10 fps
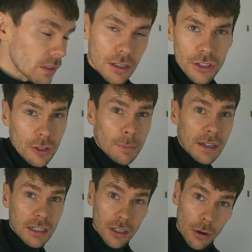So
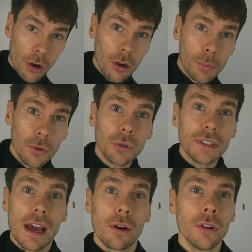spending can go up or
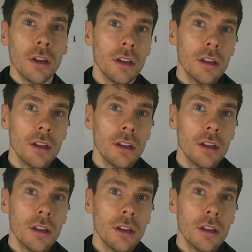down,